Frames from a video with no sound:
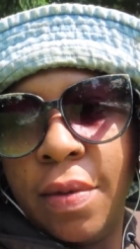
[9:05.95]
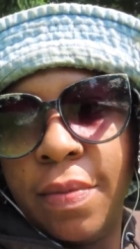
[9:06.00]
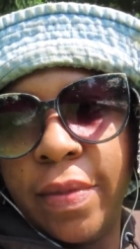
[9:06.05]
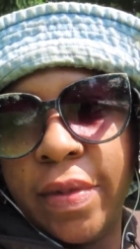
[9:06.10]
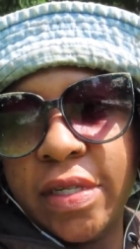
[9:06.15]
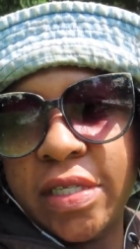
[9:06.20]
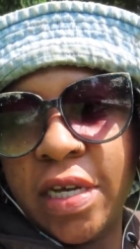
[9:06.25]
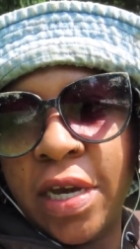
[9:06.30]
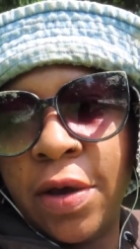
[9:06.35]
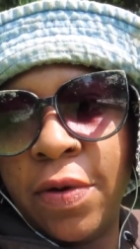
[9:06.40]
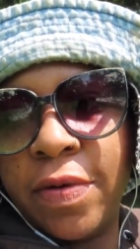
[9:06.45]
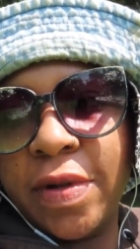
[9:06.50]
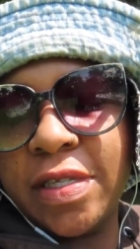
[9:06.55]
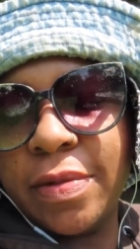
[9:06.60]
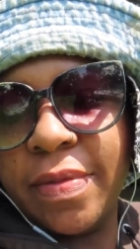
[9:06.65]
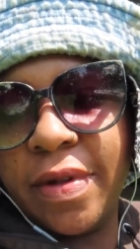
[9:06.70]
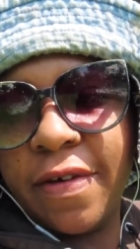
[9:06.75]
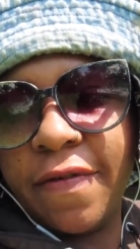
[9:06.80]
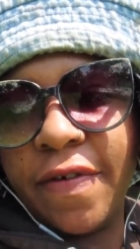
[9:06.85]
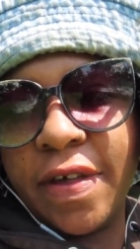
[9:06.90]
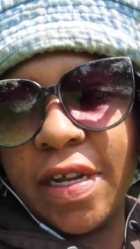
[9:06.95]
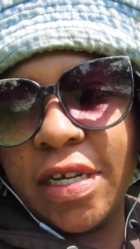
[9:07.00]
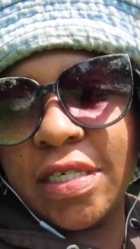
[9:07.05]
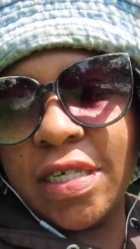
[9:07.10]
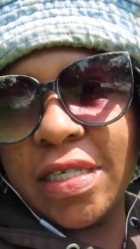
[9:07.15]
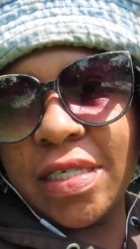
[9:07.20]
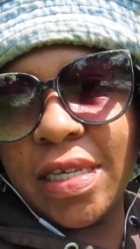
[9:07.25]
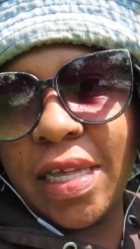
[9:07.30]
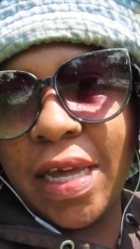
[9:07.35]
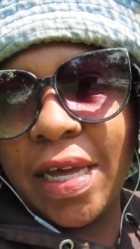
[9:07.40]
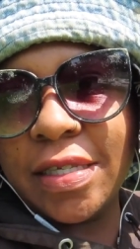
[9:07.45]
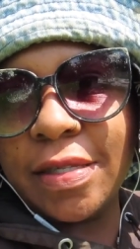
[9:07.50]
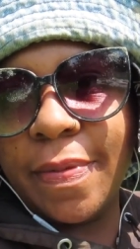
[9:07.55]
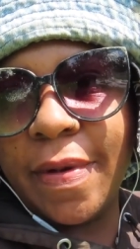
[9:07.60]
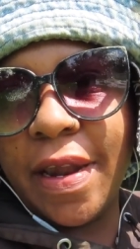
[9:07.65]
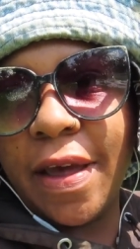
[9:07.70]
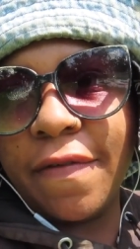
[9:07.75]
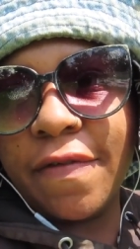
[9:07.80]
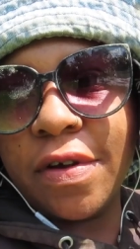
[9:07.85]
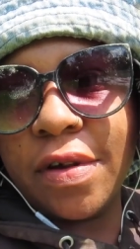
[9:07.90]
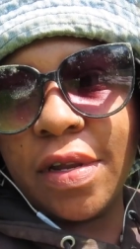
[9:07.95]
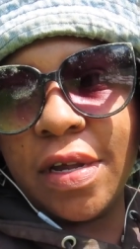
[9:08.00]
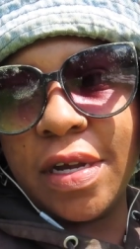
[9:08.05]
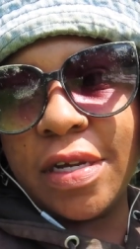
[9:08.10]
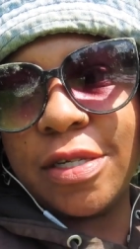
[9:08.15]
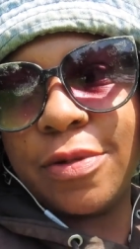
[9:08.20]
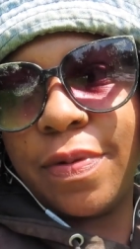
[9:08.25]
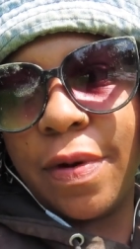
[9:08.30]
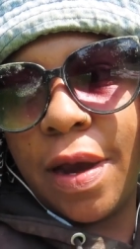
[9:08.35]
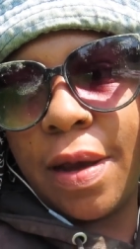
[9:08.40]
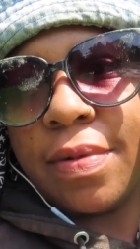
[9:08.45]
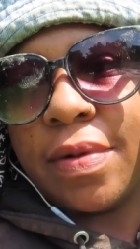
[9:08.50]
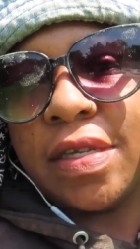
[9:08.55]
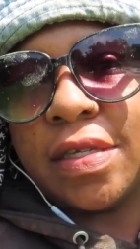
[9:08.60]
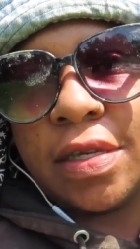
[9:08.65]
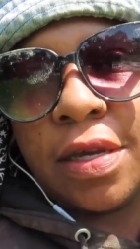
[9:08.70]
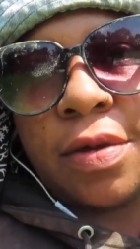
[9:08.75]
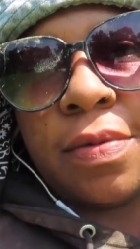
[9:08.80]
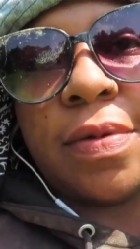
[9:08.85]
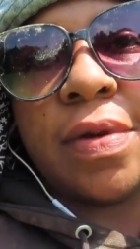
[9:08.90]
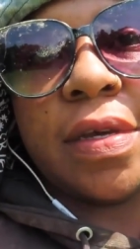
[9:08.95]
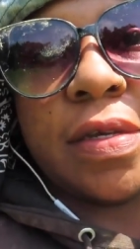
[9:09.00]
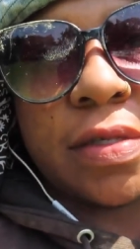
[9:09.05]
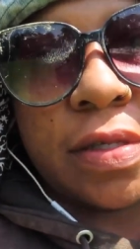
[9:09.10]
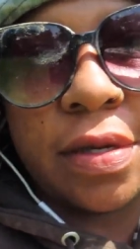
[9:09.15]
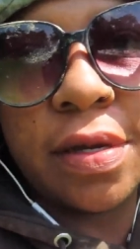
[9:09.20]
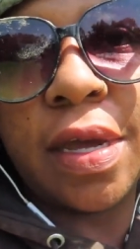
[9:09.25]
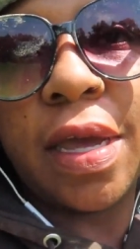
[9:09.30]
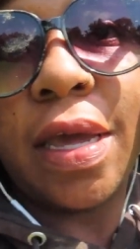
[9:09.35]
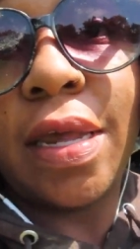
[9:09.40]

Michelle wants me to finish this last bed after lunch. Probably so, because look